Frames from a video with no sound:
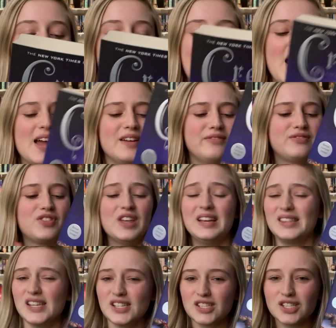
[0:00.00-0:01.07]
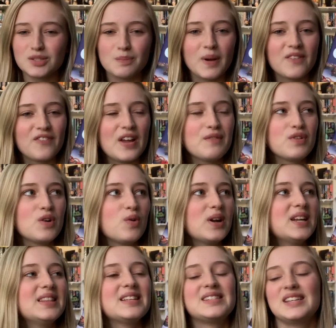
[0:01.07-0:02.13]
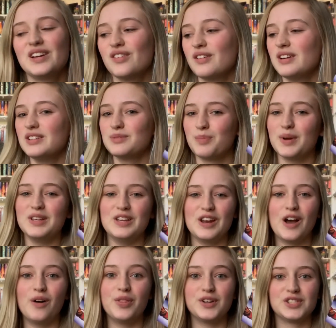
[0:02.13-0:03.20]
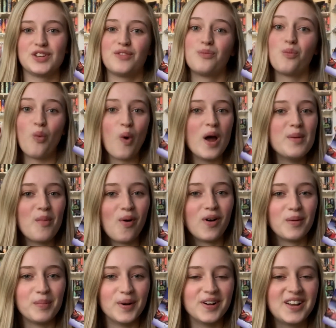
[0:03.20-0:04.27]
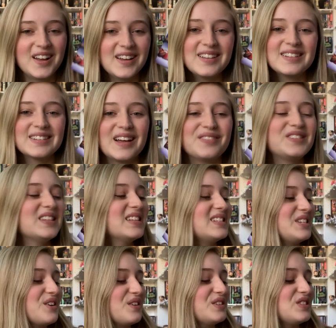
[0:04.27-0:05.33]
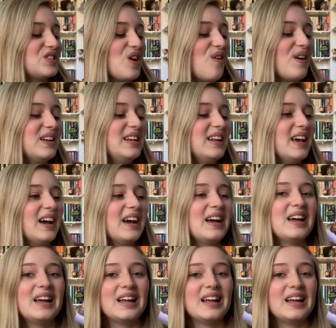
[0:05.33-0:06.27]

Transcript: I think this is my favorite one in the series, but you know, there's one more book left in the series, so I need to